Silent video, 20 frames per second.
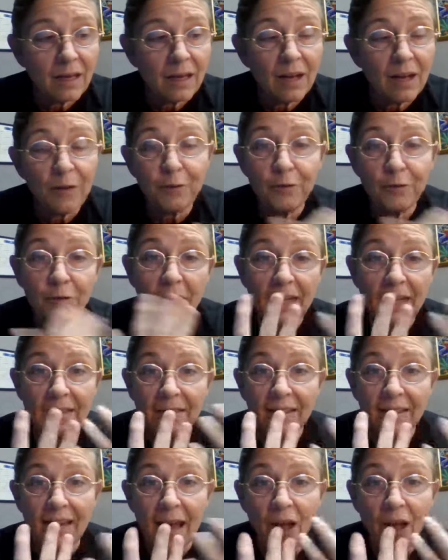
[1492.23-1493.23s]

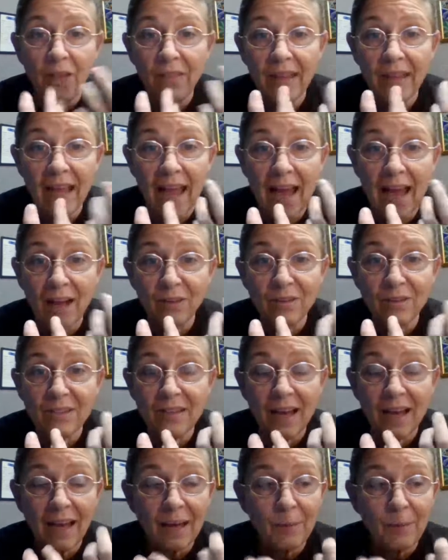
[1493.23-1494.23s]
affected on the
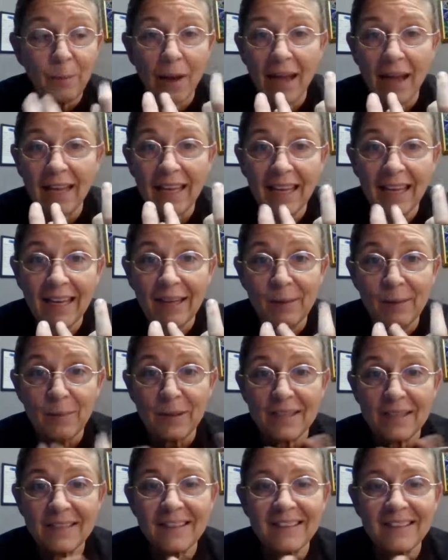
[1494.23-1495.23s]
outside by
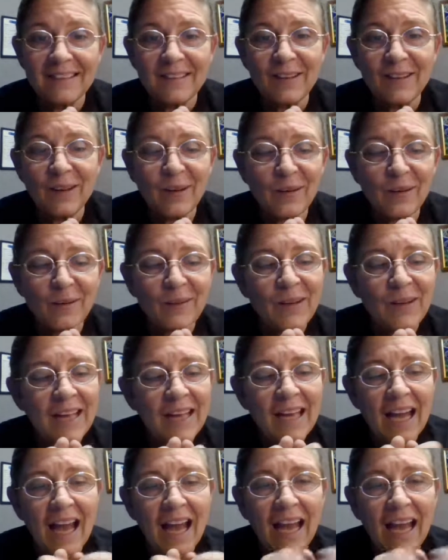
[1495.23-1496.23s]
cannabis. And so
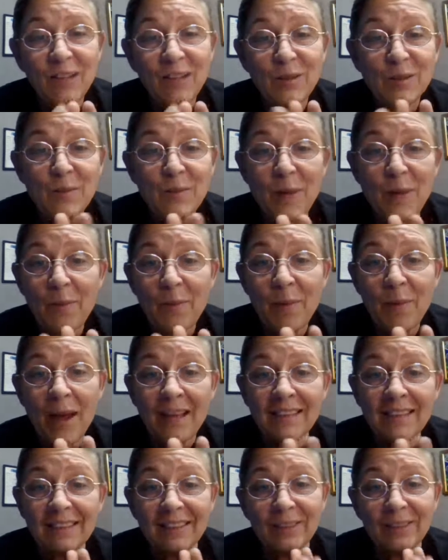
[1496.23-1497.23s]
I use my
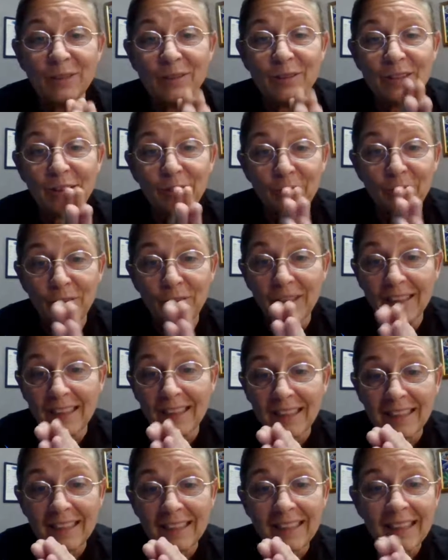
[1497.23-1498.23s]
meds a little
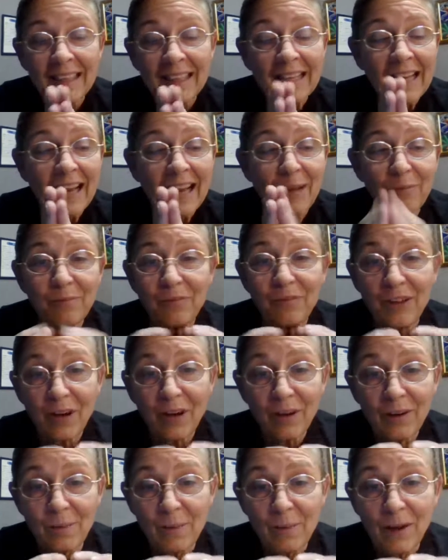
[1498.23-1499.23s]
differently. I'm
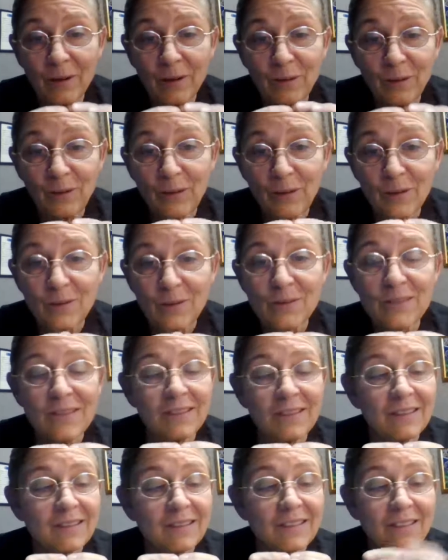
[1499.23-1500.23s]
very
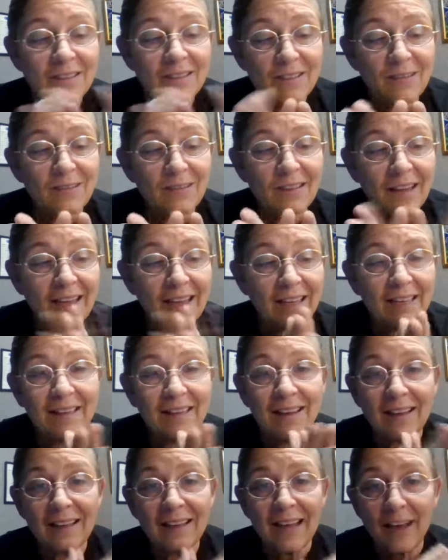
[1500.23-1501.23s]
microdosed just so that I
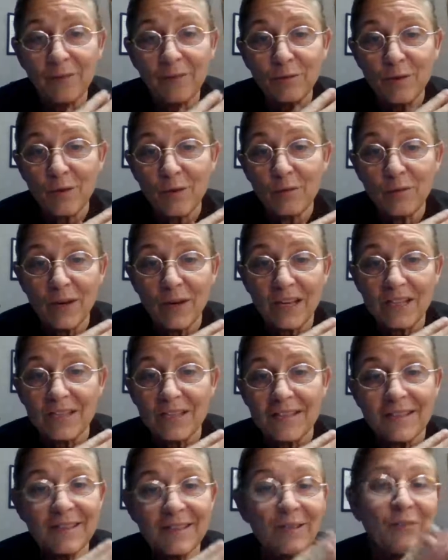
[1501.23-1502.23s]
cannot have road rage
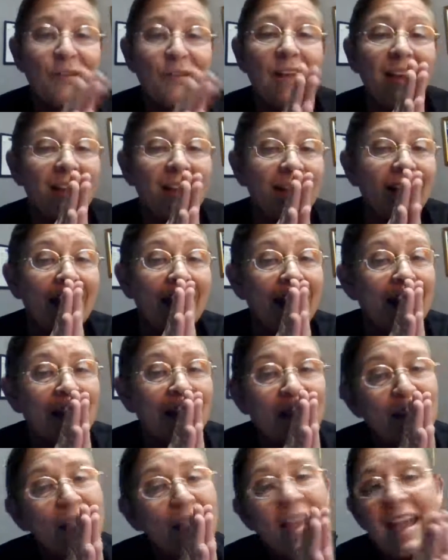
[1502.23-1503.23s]
and stuff like
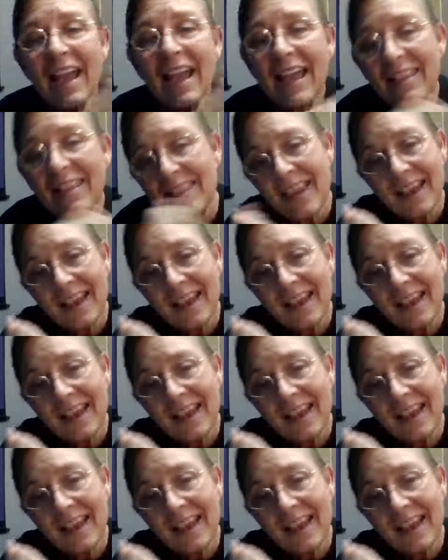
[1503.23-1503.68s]
that. And